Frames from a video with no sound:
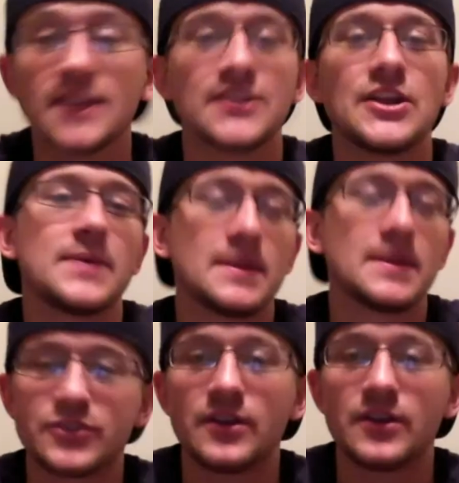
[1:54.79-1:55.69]
No, but I'm
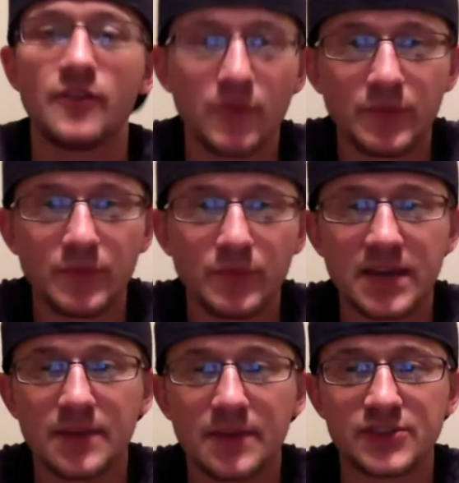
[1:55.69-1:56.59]
sure everyone will be
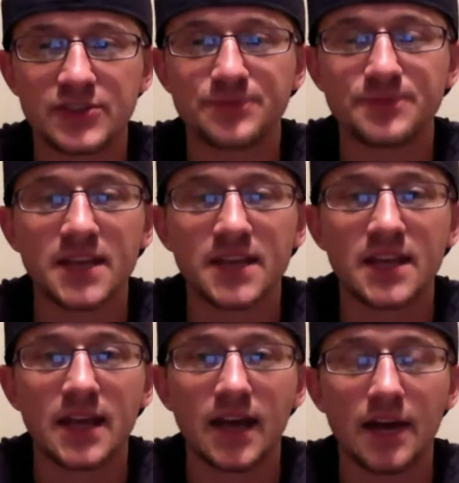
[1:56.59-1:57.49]
coming soon.
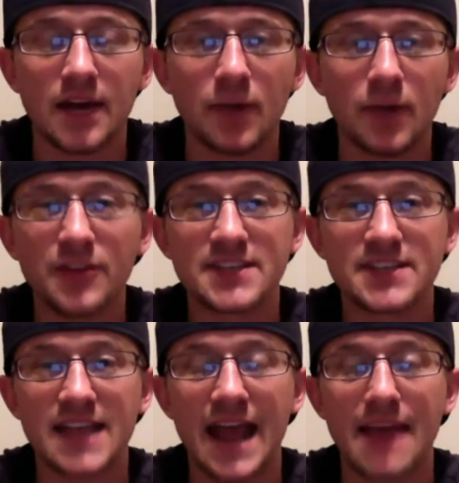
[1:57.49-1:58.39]
While this
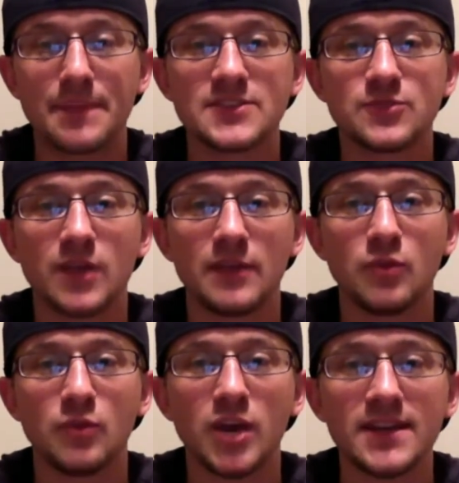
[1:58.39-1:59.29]
happens, while I'm
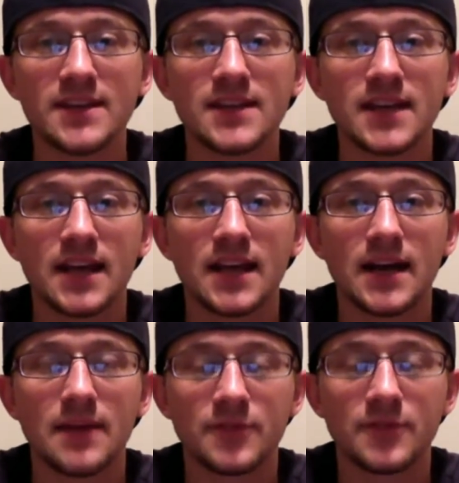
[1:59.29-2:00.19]
waiting,
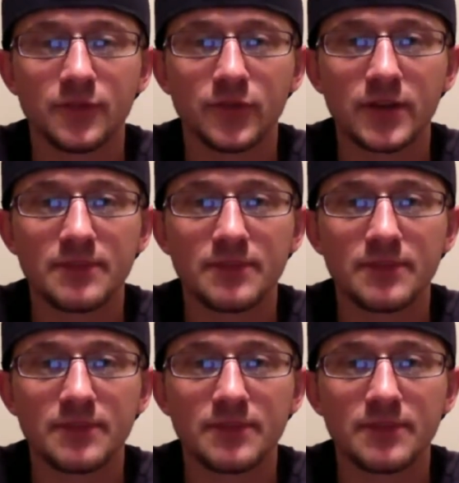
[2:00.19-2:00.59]
feel free.